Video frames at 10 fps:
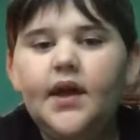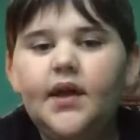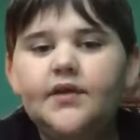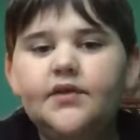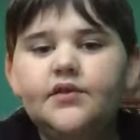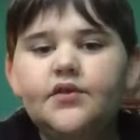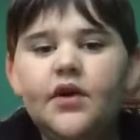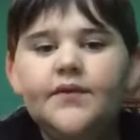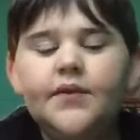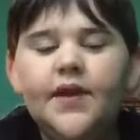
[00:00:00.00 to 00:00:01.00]
And
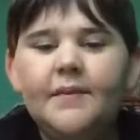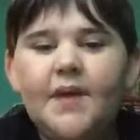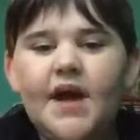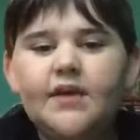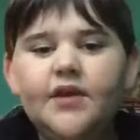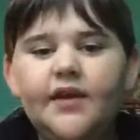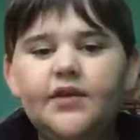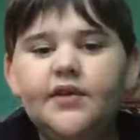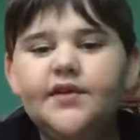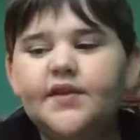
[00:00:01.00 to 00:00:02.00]
sorry for that background
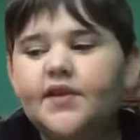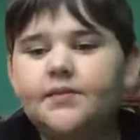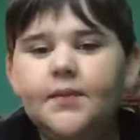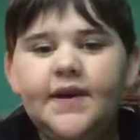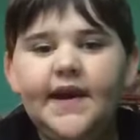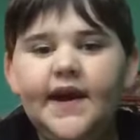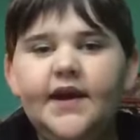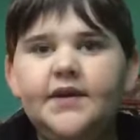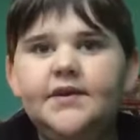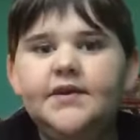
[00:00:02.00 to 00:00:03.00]
noise, that's my
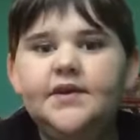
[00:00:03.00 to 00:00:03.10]
dad.